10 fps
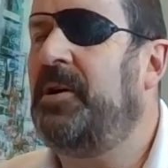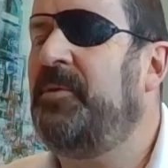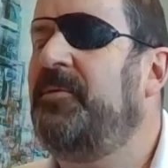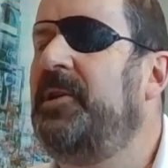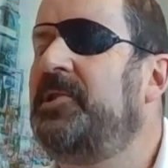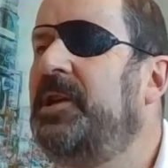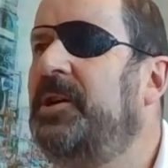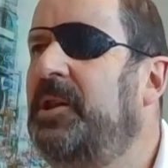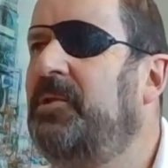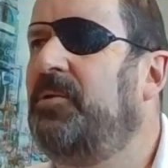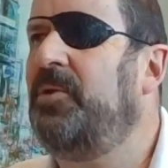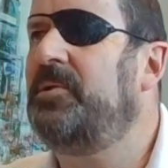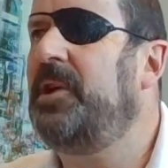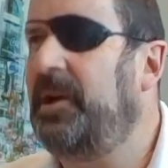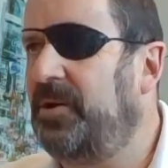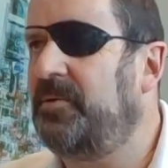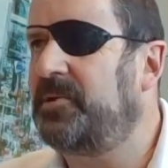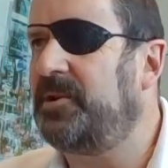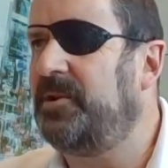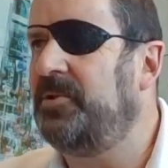time investing in their own
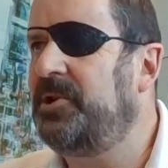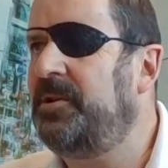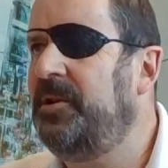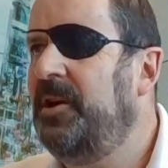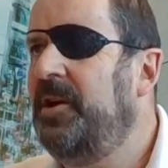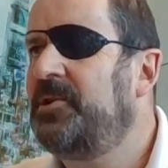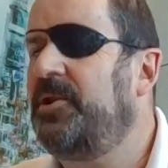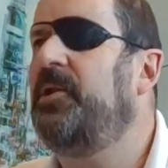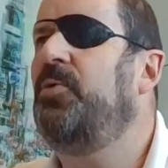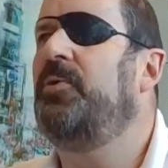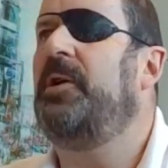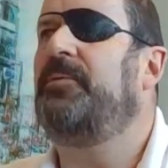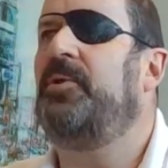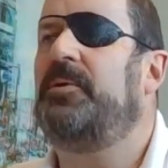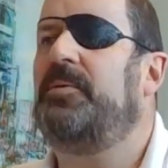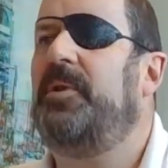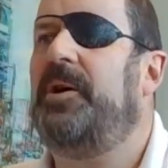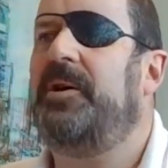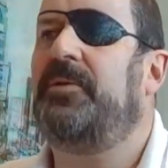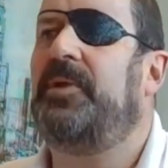takeoff solution, so that, or
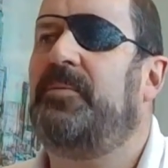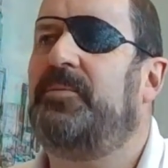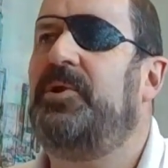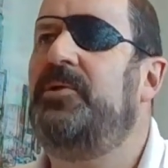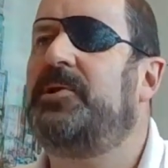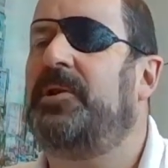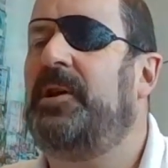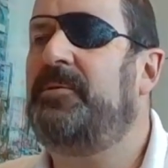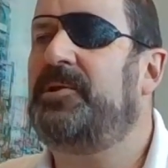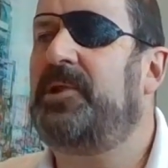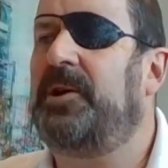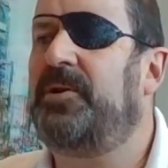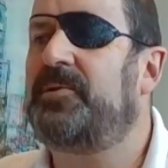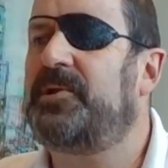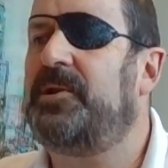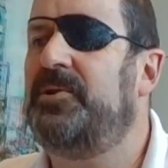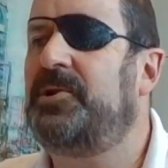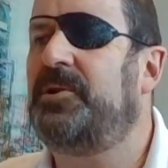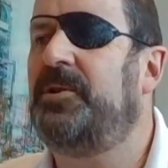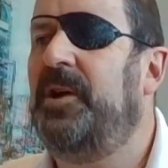they've used another takeoff
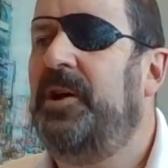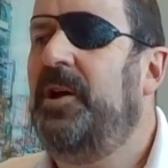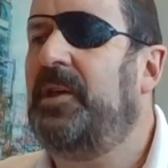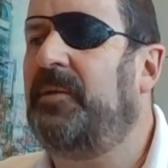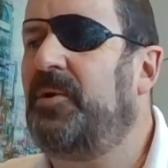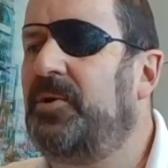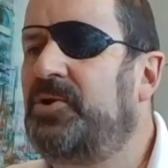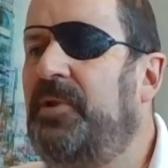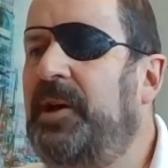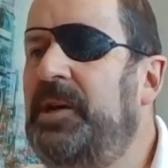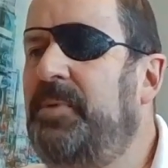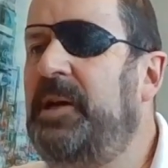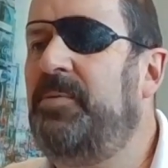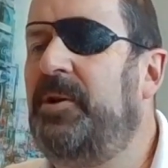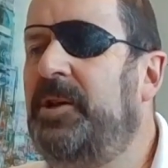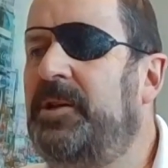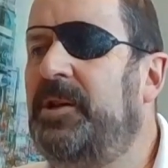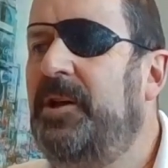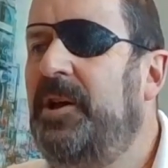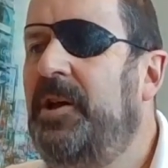solution. They've got trained people in it.
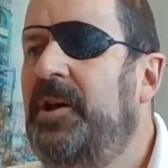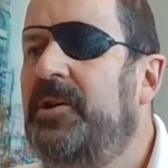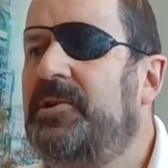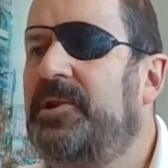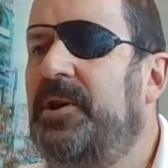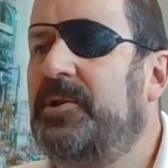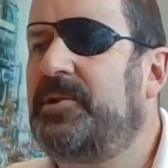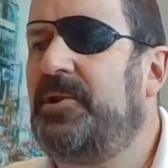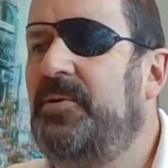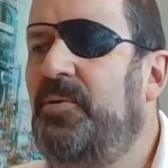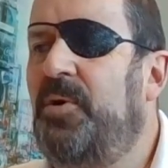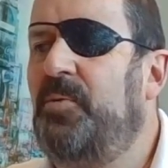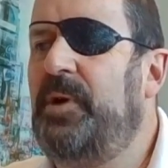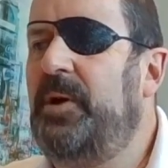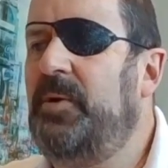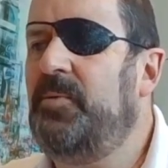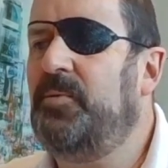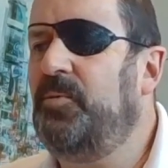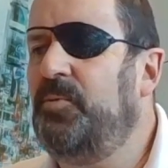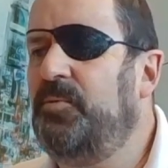So what we
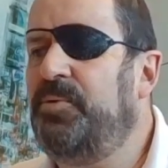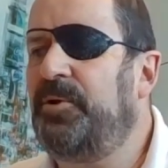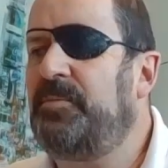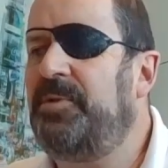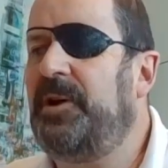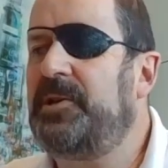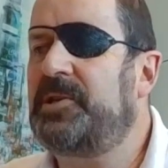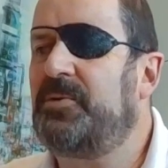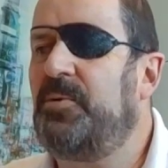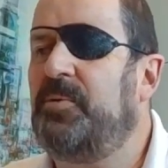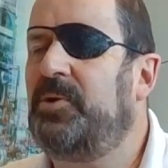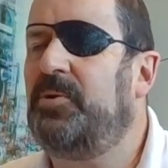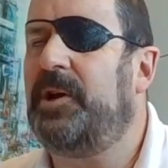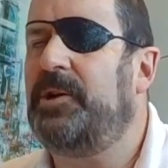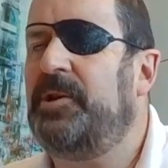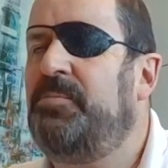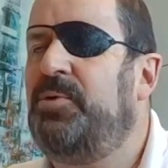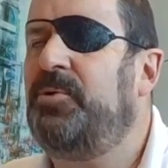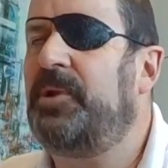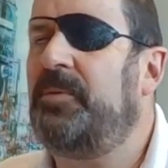put in place is what we call our
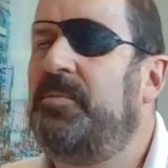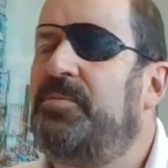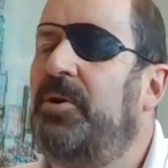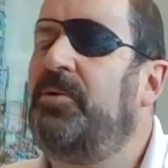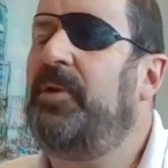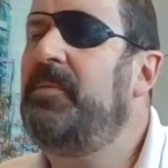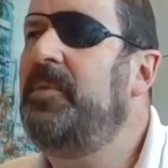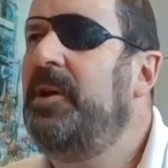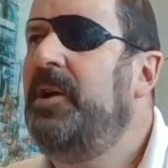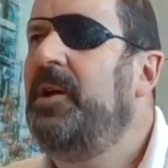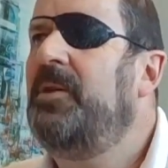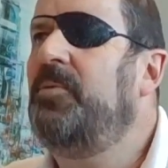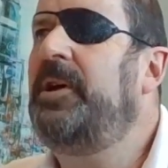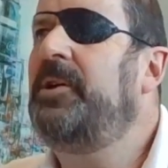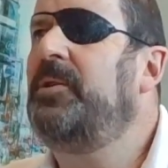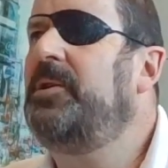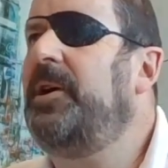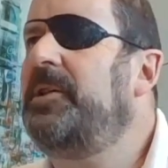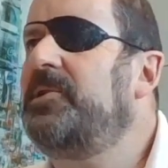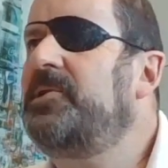importer program. We can
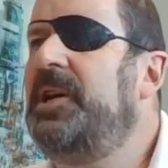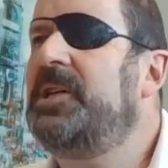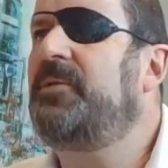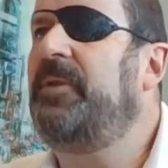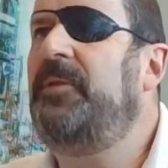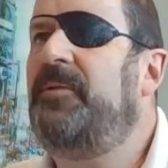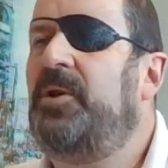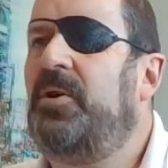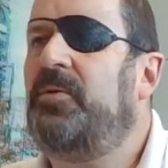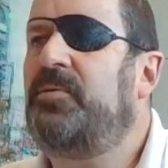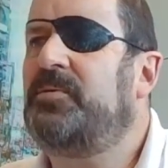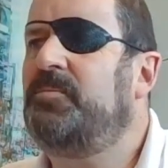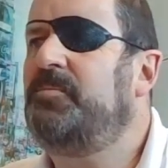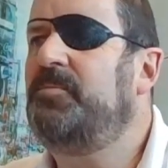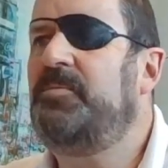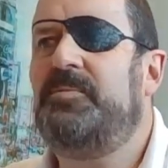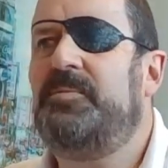take a CSV file from